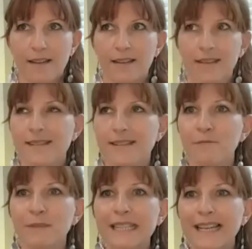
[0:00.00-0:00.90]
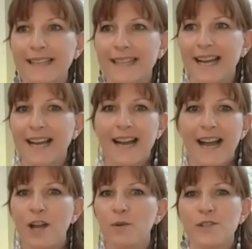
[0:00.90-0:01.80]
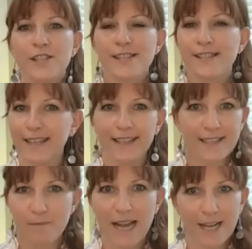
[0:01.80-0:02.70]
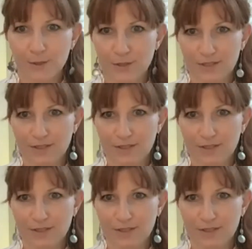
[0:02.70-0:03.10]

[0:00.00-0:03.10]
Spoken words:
it seemed like I was seeking them out.